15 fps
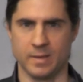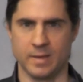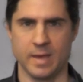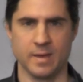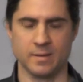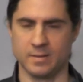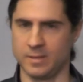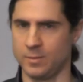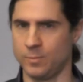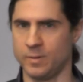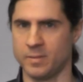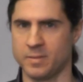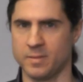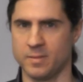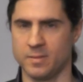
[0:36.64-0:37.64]
can't deal
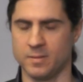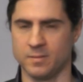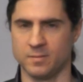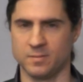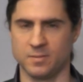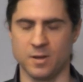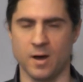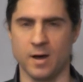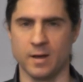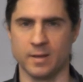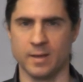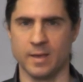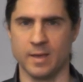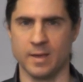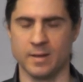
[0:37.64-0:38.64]
with this
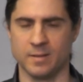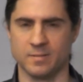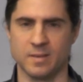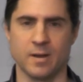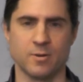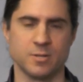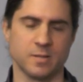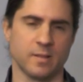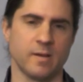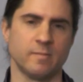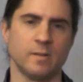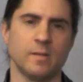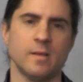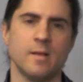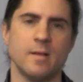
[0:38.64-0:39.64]
dog and its energy
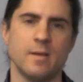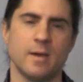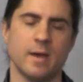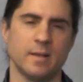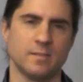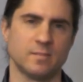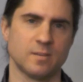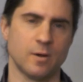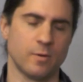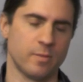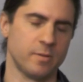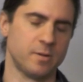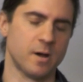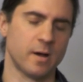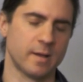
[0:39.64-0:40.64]
level. And so the
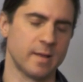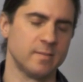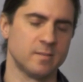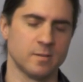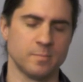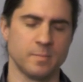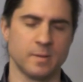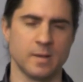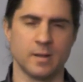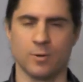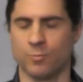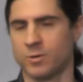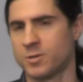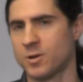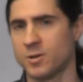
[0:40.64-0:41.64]
dog ends up getting
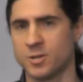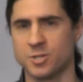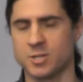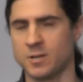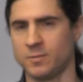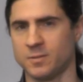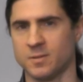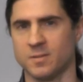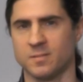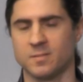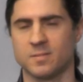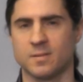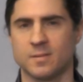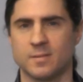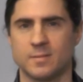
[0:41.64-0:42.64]
returned to shelters.